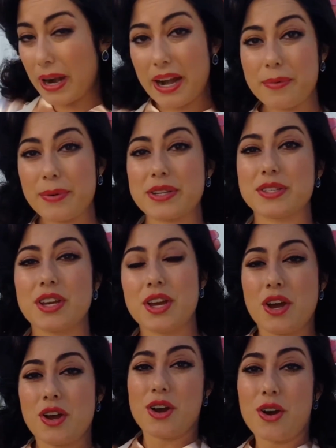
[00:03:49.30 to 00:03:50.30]
But anyways,
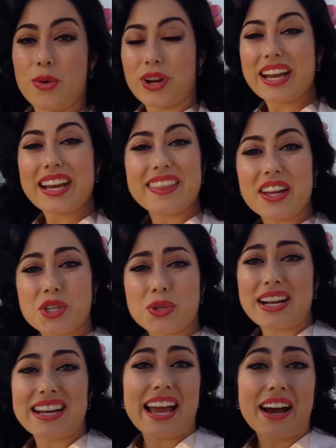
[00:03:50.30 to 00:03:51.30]
we're getting
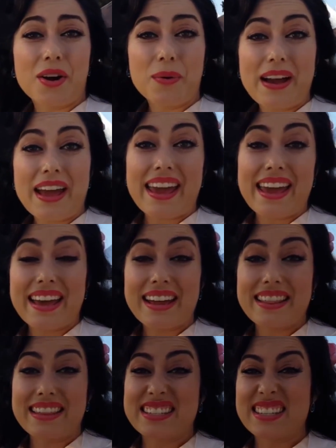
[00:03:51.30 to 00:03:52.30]
lunch right now
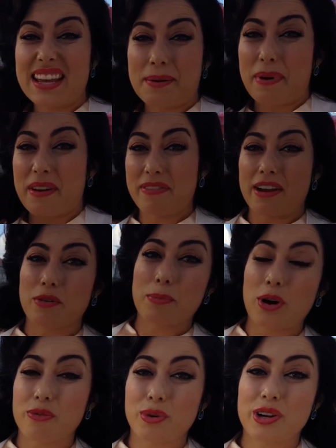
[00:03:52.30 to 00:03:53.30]
and this is like my
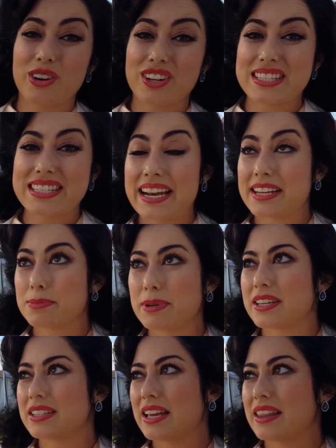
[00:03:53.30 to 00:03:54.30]
favorite part of working on set is
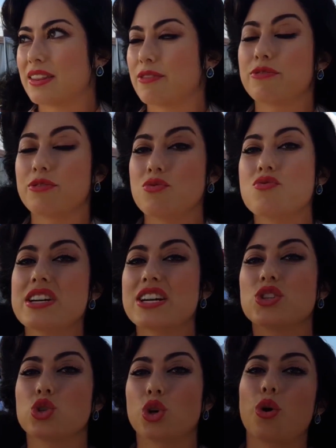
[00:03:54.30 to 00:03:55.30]
because the
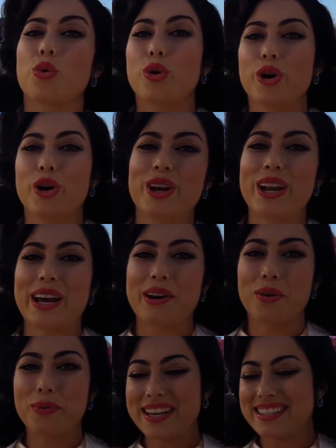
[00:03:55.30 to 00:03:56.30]
food is so good and
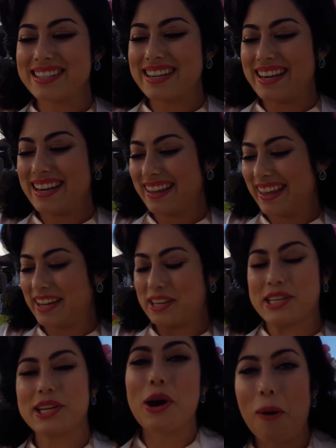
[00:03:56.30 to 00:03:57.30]
I always get like
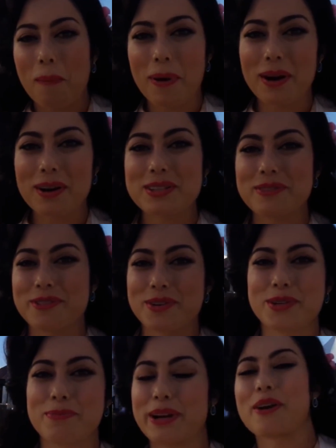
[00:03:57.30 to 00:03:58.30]
a to-go box of
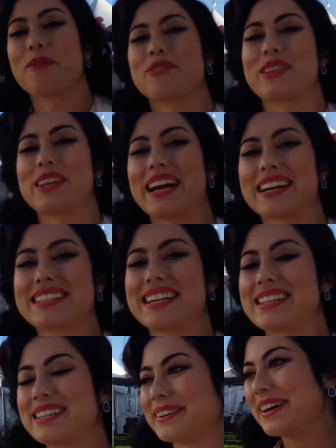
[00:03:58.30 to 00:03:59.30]
food to bring home for the next
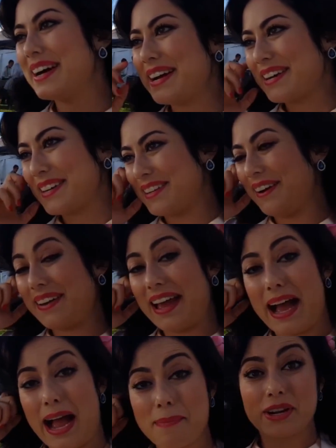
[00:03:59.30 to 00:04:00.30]
day too. So
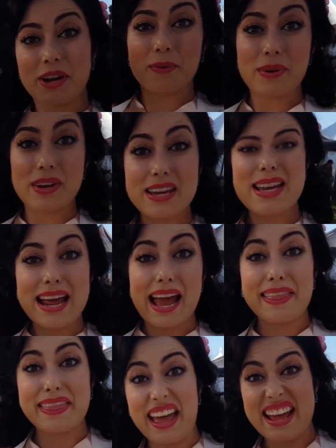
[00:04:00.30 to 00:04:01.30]
yeah, I'm gonna go eat
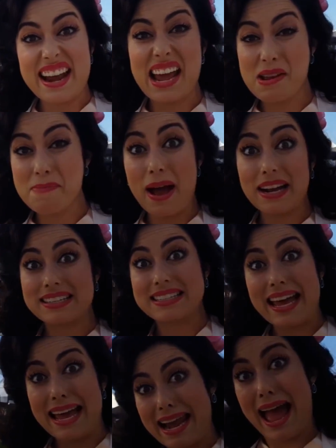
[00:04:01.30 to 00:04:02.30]
and then head back to
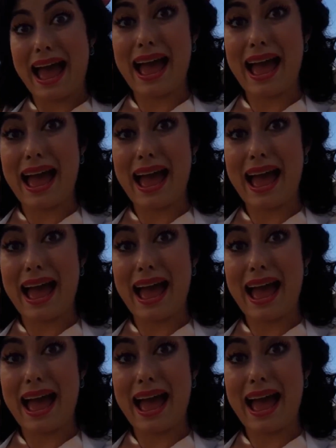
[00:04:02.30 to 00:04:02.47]
set.